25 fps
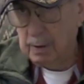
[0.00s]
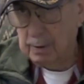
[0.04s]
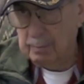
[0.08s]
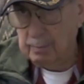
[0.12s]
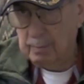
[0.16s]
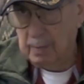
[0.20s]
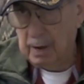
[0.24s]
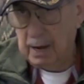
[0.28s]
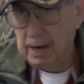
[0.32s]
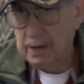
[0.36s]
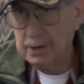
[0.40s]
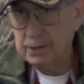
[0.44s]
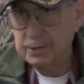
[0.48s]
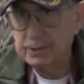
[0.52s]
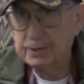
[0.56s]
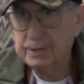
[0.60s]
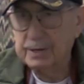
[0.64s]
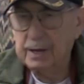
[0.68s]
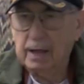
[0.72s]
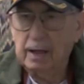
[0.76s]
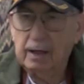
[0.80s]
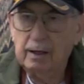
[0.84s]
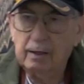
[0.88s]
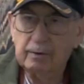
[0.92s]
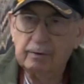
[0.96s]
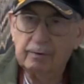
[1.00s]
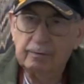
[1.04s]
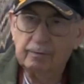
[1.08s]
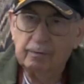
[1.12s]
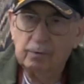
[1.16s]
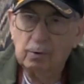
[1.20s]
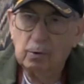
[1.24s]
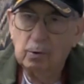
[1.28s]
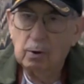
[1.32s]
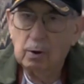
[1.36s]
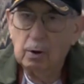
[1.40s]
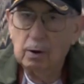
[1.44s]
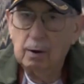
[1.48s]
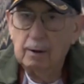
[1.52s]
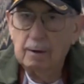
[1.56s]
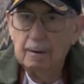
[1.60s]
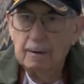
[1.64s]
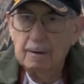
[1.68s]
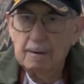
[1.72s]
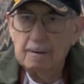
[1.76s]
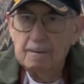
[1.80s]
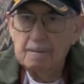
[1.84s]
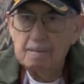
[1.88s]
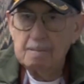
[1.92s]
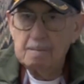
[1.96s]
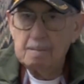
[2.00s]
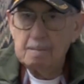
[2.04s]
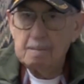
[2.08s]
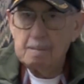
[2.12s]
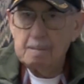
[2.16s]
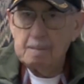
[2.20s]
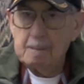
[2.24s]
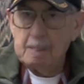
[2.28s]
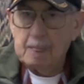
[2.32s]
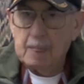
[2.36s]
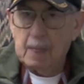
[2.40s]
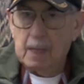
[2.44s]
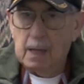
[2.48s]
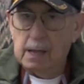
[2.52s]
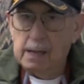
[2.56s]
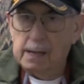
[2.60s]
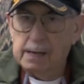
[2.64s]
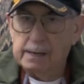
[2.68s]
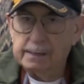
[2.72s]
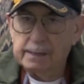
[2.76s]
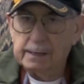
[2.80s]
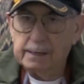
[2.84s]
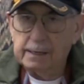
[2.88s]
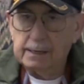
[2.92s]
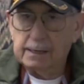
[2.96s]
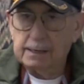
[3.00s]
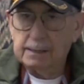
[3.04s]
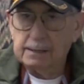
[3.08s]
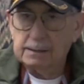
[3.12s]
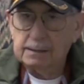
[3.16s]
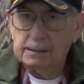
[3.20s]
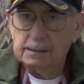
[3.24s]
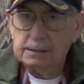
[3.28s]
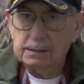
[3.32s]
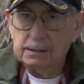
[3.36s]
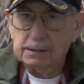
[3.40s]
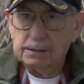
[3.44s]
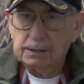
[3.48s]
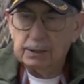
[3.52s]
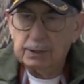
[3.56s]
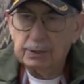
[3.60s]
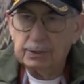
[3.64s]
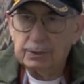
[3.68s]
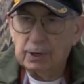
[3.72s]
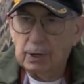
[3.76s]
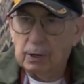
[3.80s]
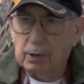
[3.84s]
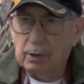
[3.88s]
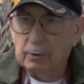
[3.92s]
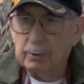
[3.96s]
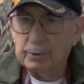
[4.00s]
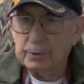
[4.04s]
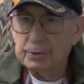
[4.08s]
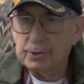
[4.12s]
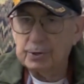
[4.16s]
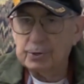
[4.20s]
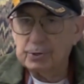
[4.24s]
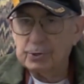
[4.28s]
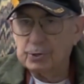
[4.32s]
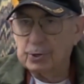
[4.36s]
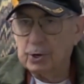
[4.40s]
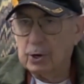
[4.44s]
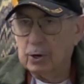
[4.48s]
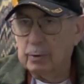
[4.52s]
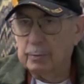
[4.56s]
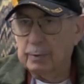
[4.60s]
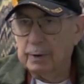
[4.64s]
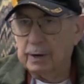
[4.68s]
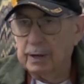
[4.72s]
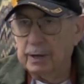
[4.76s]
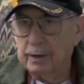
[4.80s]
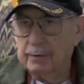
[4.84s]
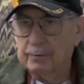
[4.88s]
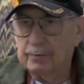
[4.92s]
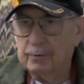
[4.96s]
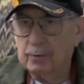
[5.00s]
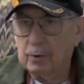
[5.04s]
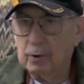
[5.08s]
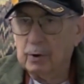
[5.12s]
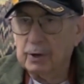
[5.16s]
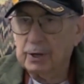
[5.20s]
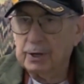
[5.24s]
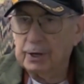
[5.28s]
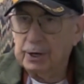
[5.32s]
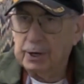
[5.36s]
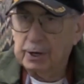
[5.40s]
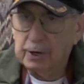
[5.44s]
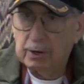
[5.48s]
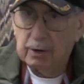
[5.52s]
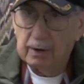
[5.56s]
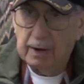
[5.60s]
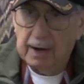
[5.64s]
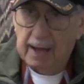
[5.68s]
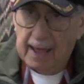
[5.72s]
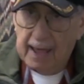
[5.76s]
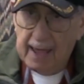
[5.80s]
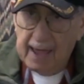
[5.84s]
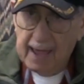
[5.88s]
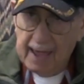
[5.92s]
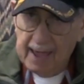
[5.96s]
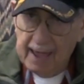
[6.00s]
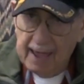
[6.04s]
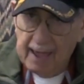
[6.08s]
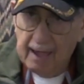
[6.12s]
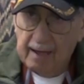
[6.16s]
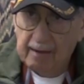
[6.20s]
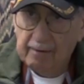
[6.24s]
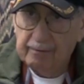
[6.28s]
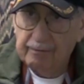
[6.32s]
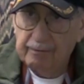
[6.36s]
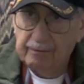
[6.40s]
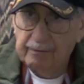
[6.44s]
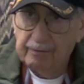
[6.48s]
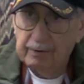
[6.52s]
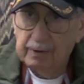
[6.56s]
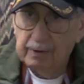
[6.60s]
what MASH stands for. And so I was in Germany for a year and a half.